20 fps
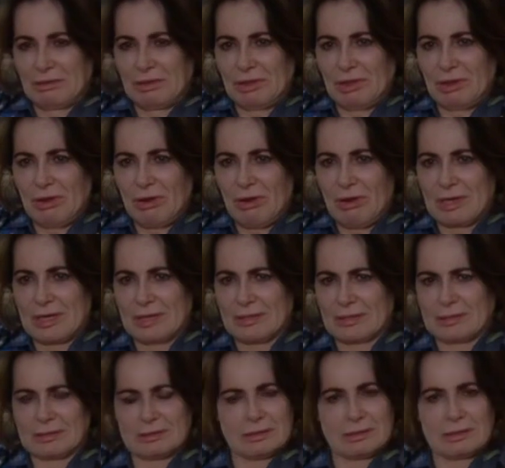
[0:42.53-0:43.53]
Although,
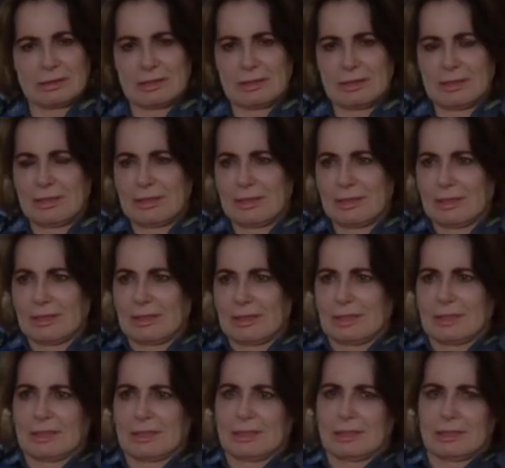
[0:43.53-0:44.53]

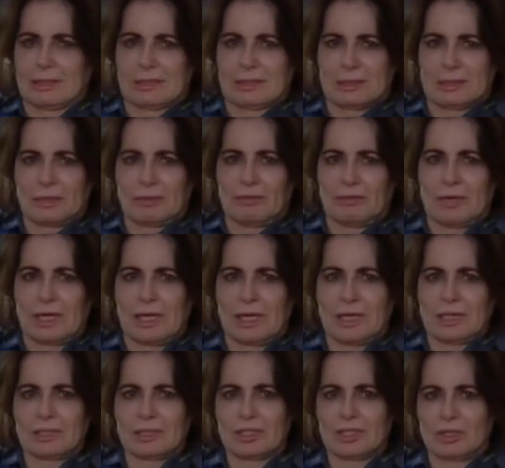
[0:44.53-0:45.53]
I don't
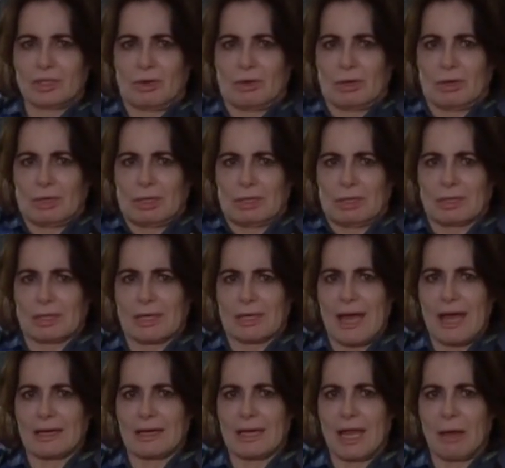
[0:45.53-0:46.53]
really enjoy a
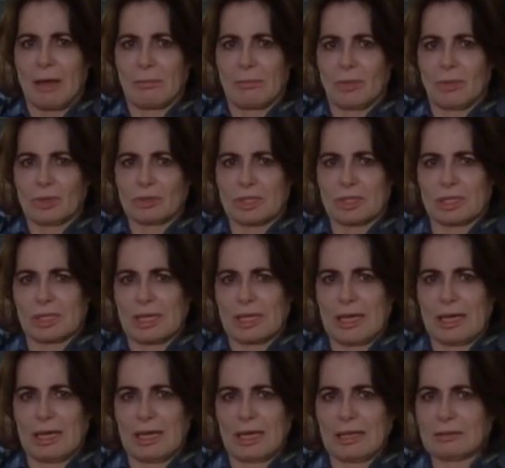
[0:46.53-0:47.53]
cat nap much
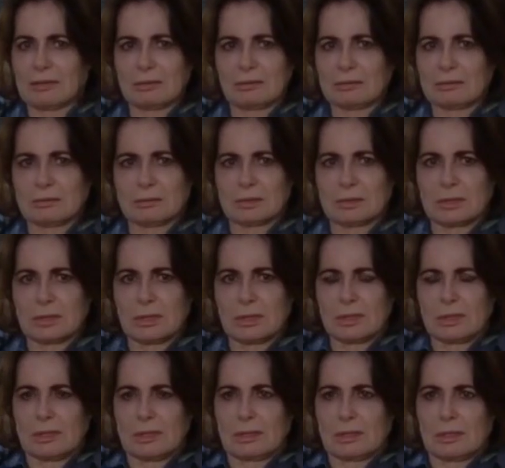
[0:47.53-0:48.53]
lately.
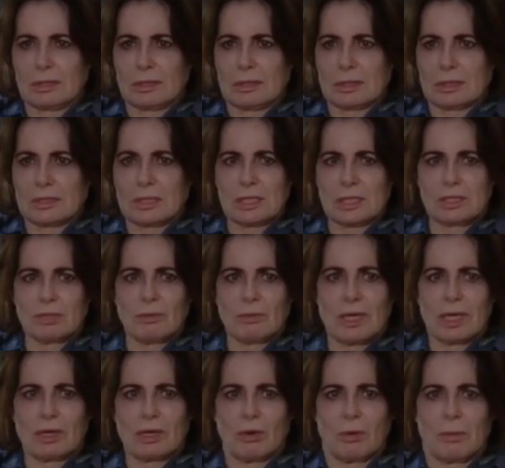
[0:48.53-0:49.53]
I tend
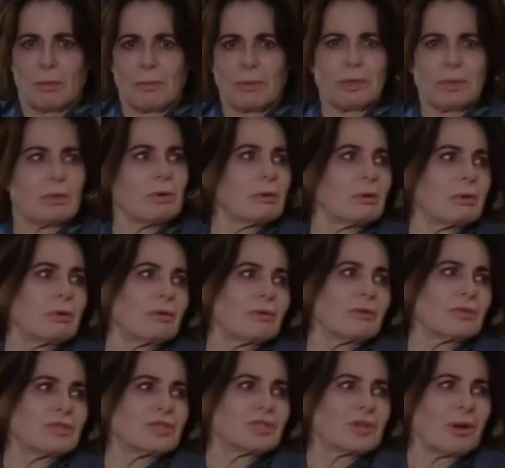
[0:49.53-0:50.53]
to wake up a bit all
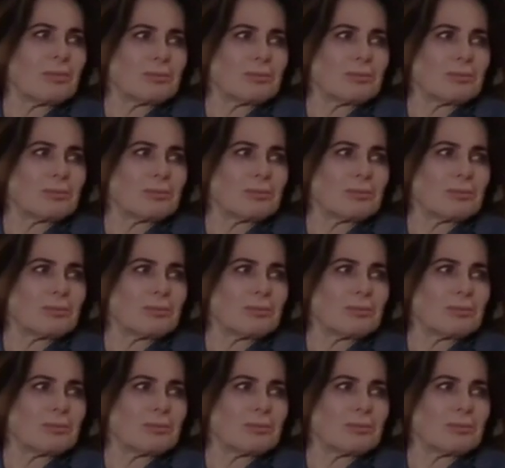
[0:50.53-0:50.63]
over the